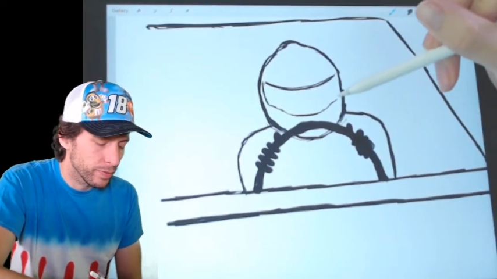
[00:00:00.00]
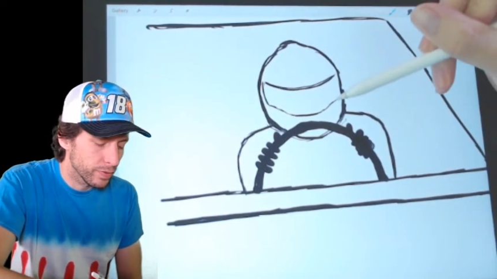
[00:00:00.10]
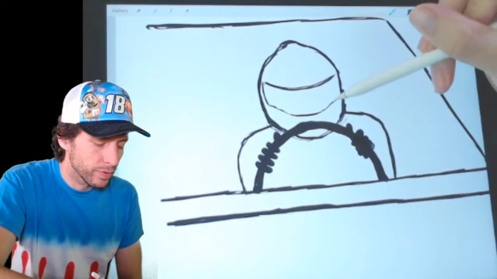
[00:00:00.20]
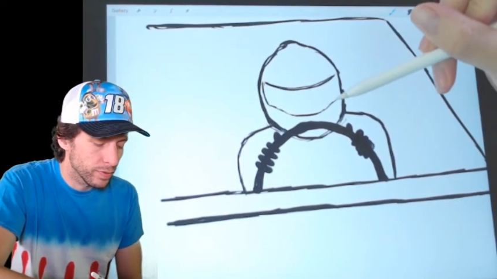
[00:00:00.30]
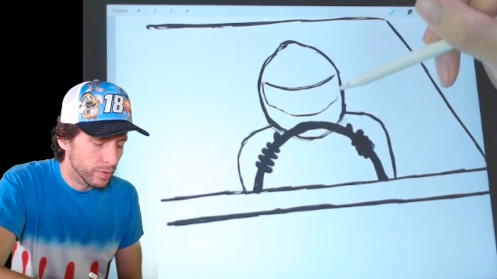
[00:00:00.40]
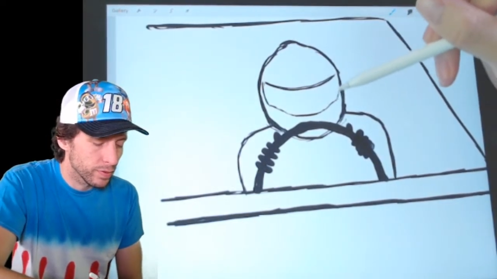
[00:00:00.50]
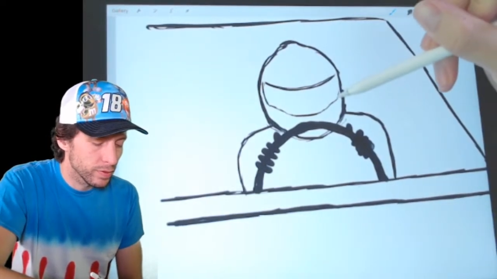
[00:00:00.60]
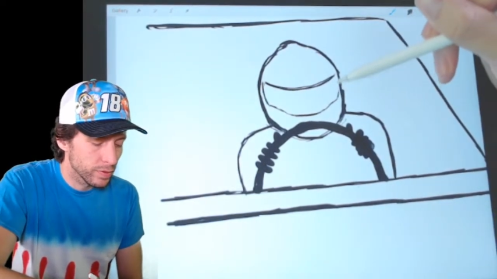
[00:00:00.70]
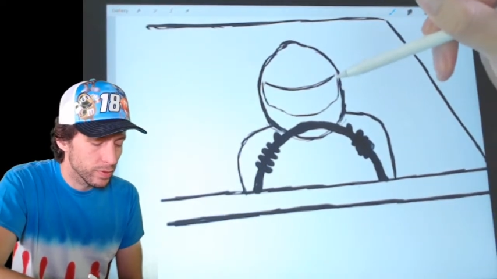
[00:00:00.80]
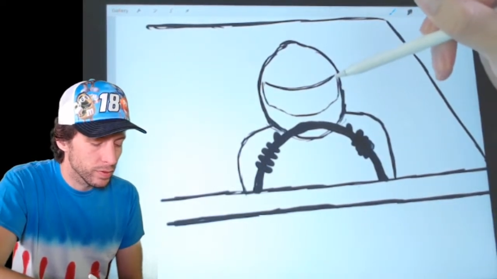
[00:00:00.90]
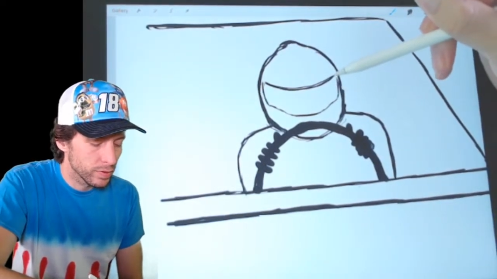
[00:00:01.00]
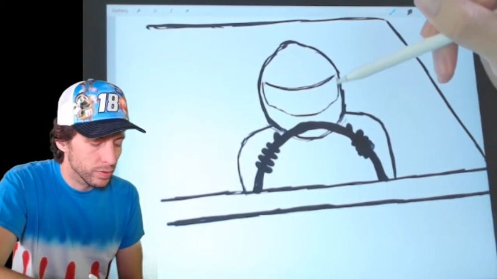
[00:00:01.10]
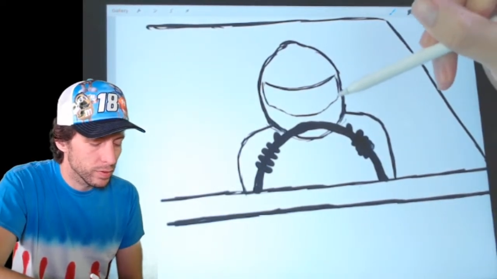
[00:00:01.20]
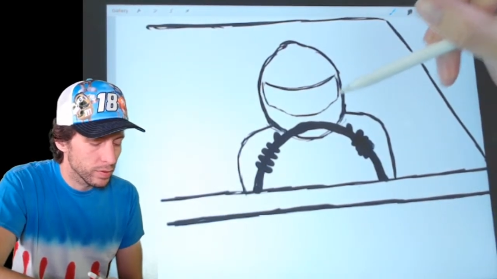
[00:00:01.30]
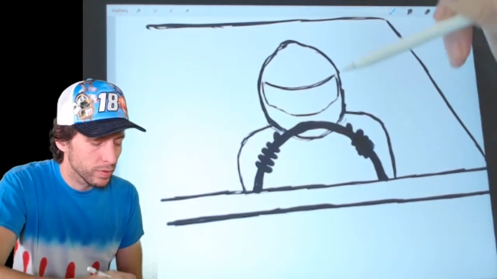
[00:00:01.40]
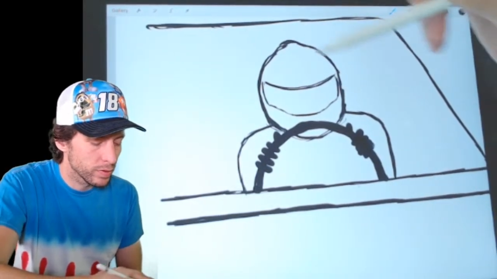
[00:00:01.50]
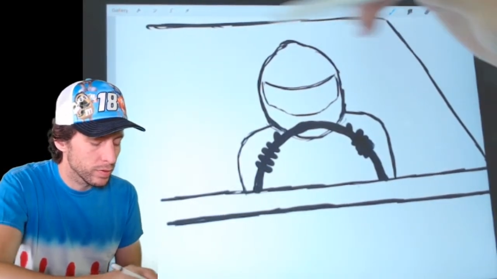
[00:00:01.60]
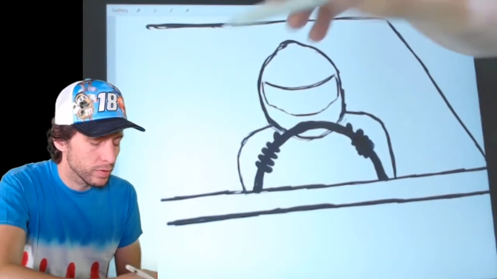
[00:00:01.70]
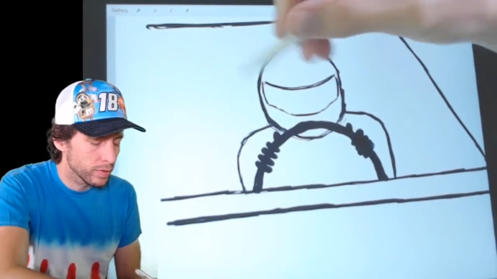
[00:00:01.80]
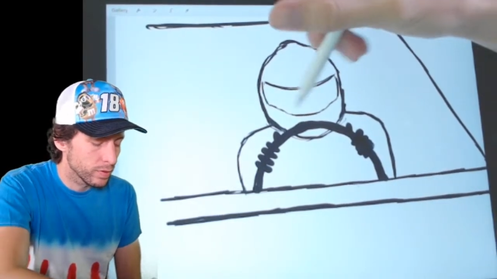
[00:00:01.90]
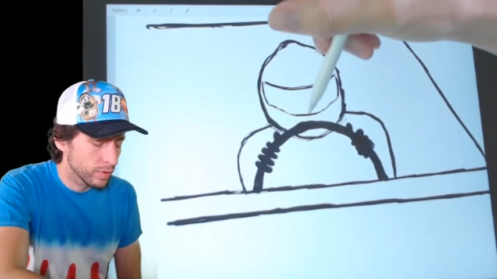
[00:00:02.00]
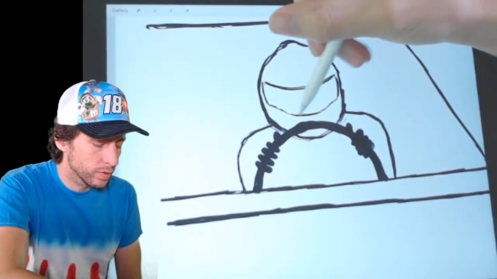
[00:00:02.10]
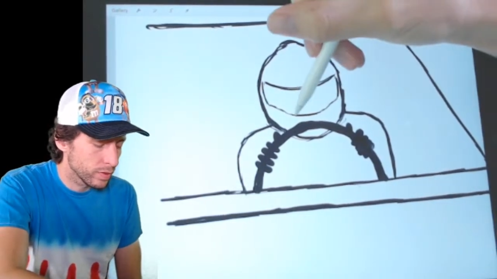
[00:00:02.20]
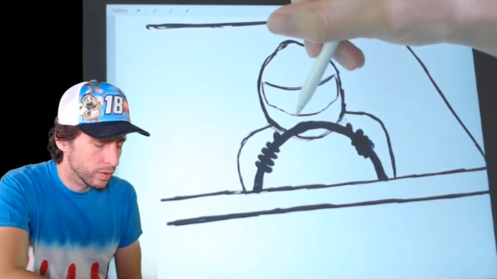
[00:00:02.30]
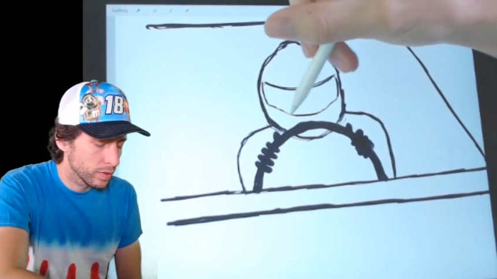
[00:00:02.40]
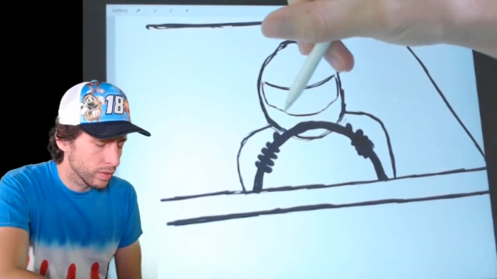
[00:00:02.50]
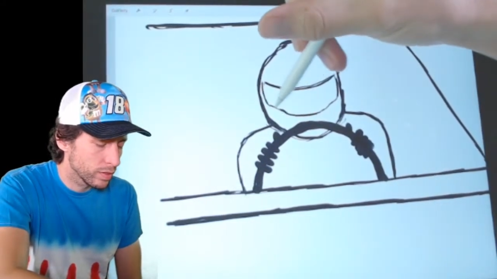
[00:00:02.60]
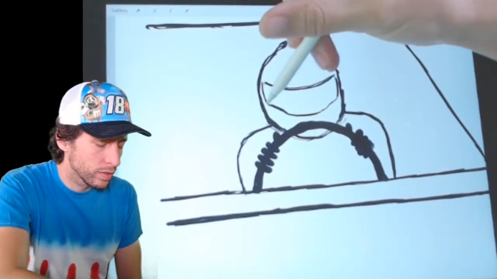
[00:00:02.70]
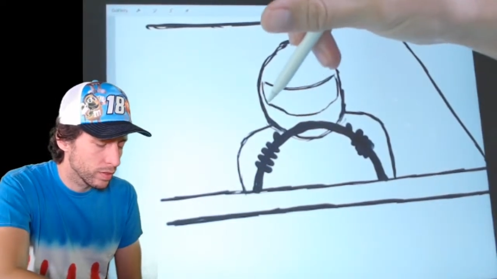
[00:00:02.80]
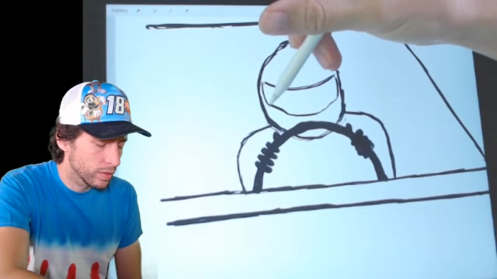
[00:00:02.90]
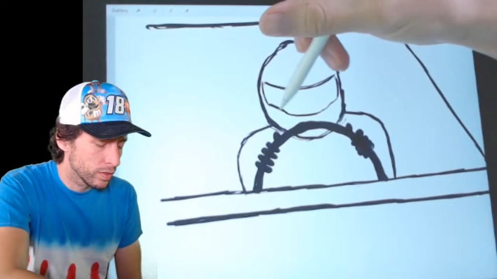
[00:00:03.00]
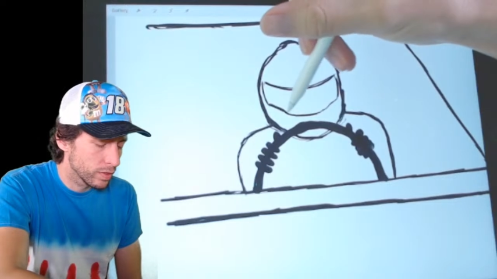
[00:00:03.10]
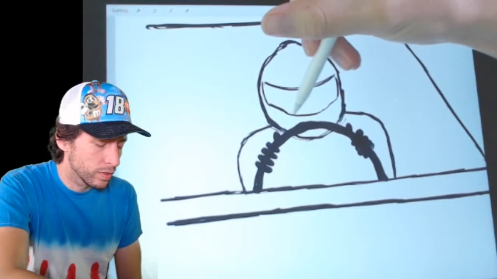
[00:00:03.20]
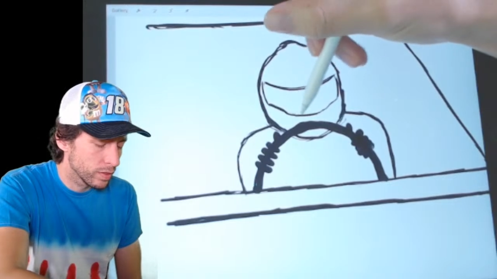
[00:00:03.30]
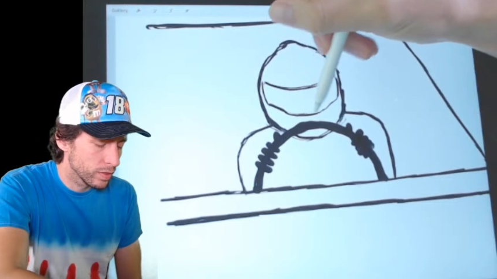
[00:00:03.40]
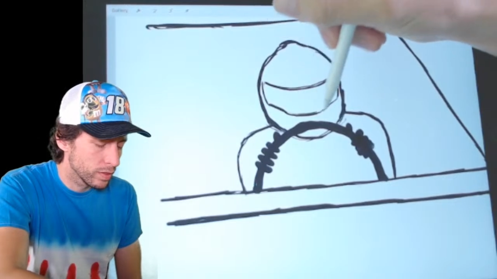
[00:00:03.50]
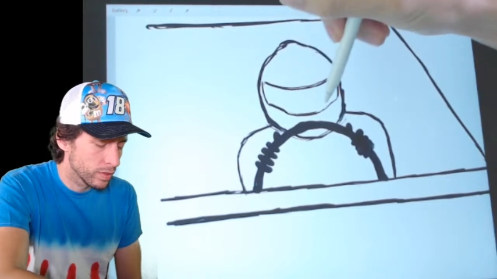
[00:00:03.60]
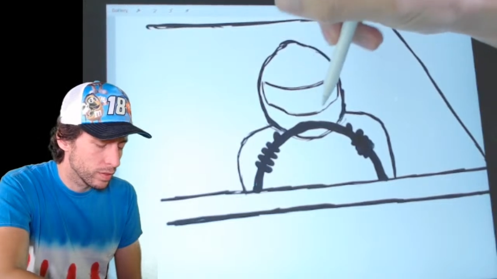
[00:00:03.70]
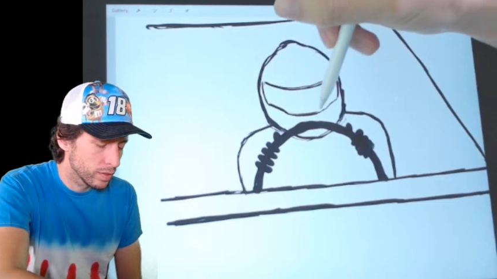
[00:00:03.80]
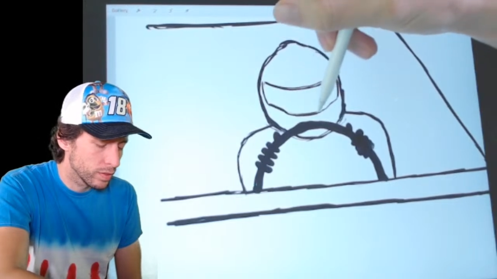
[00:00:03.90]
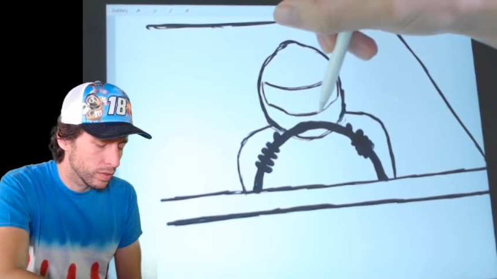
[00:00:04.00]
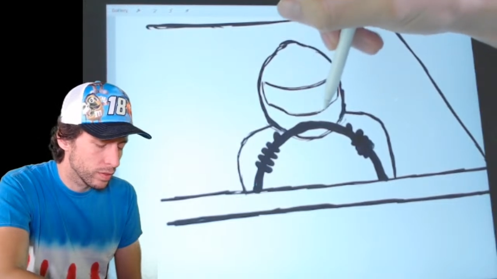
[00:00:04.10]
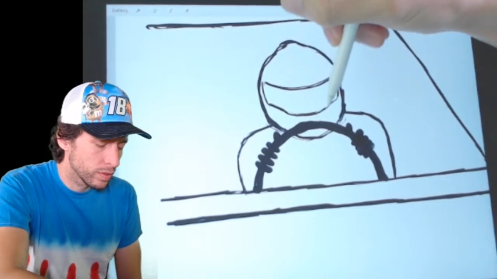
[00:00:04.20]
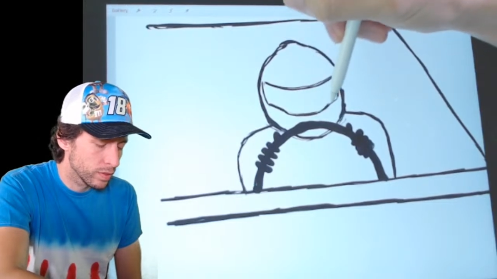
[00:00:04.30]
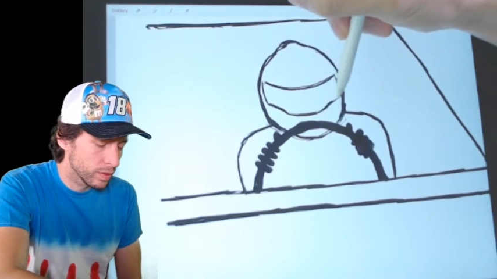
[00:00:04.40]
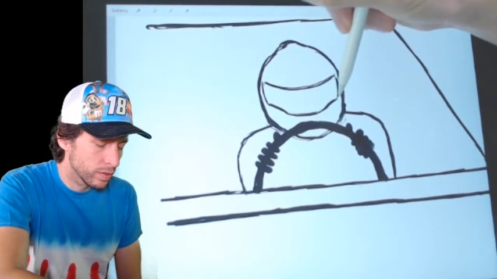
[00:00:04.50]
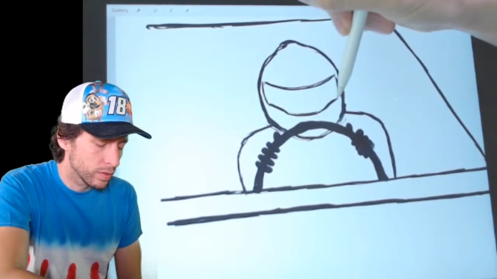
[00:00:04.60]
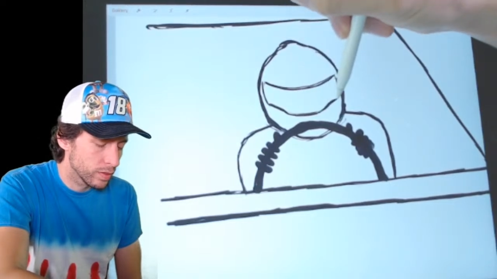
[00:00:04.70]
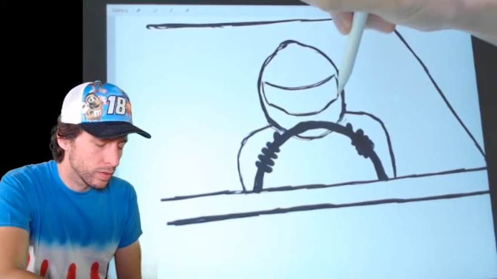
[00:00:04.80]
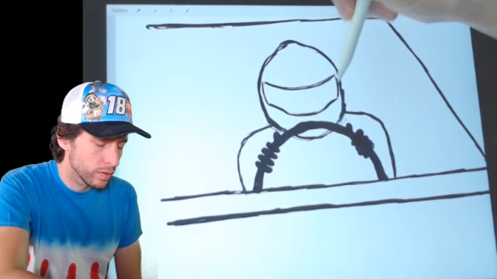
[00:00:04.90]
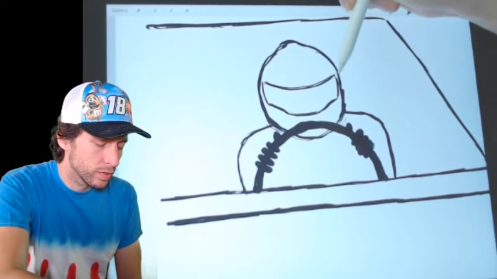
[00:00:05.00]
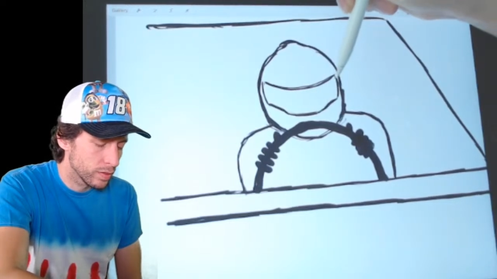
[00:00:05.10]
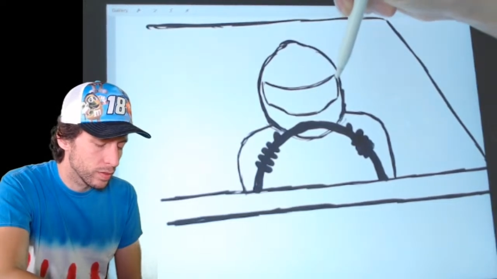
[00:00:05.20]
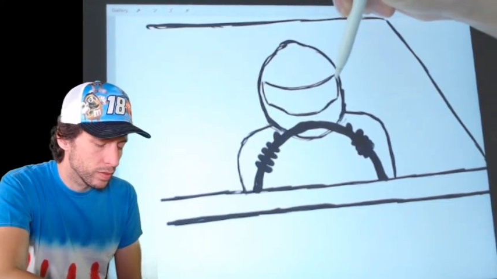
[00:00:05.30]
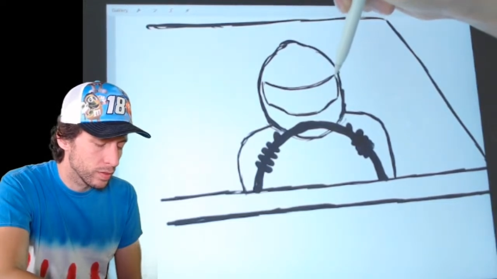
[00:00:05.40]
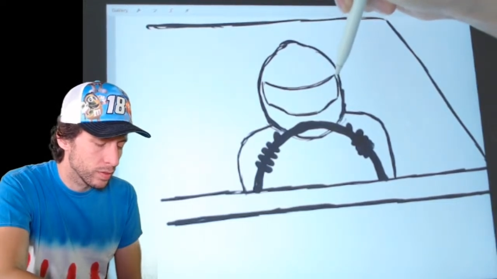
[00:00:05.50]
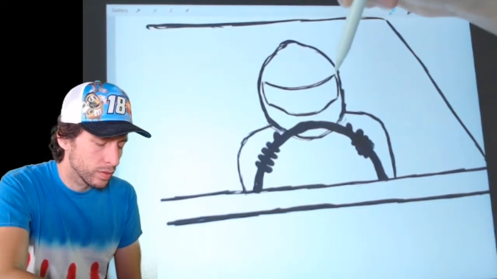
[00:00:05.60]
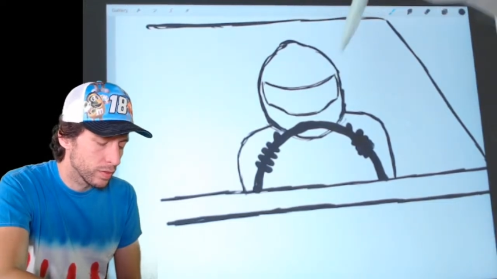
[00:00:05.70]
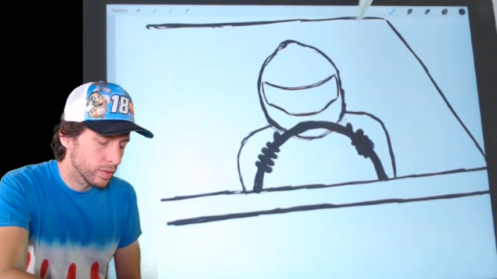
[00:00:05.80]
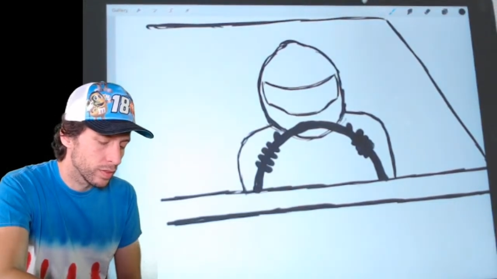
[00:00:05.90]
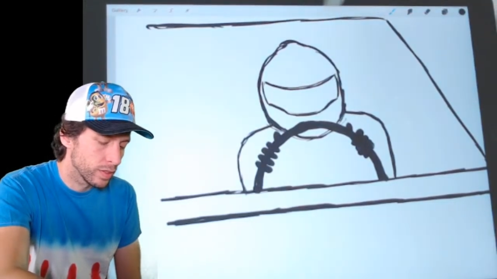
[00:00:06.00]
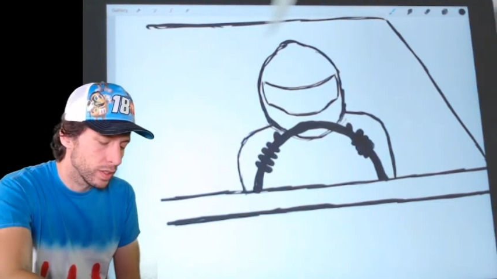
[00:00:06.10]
[no speech]